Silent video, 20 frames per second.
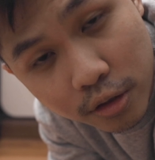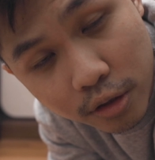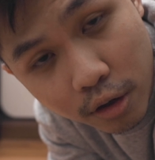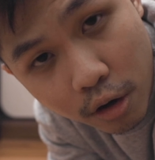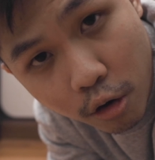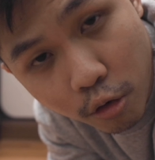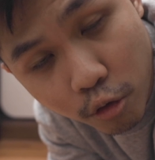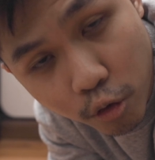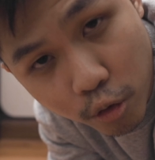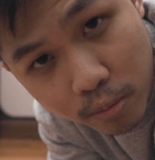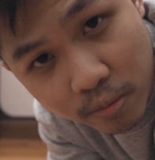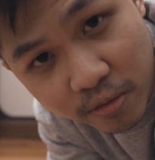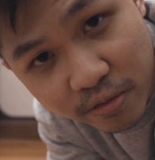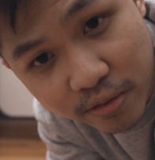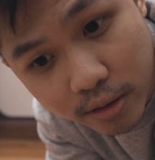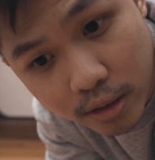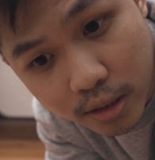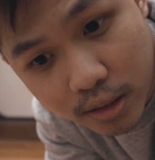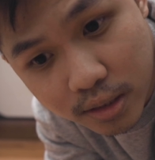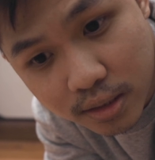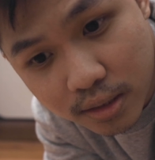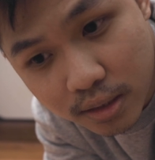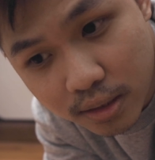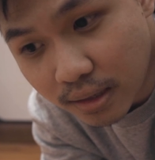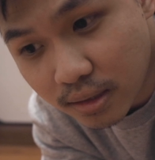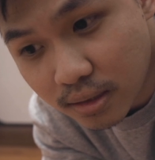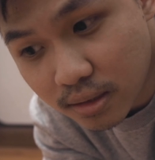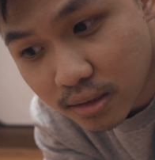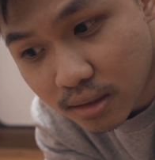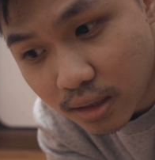your room first.
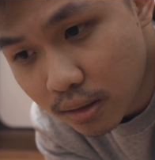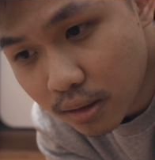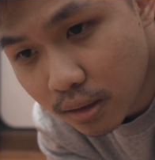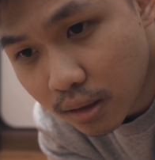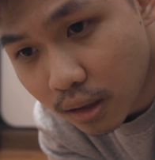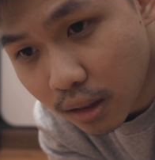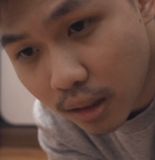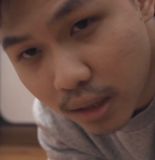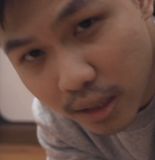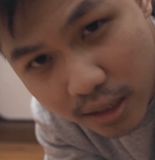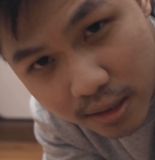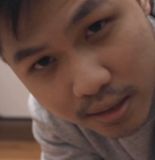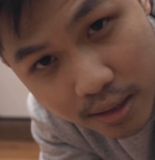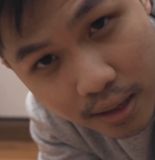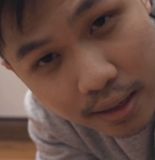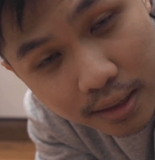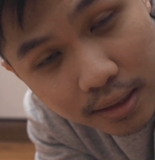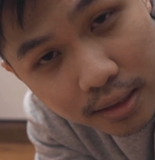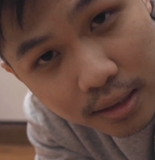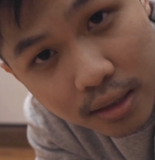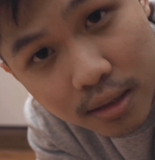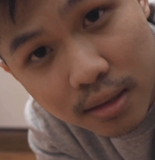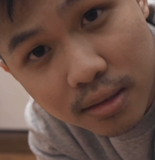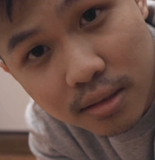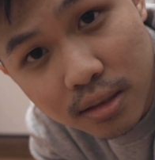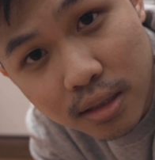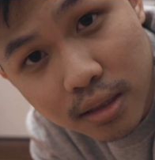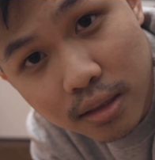Is it clean? Is